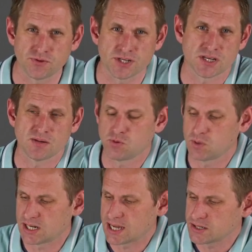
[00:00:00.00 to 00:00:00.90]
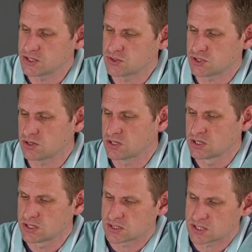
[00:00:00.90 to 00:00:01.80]
for example, will allow you to
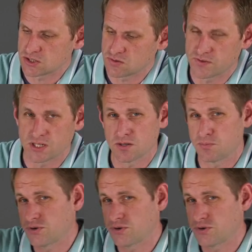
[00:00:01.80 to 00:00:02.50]
send your video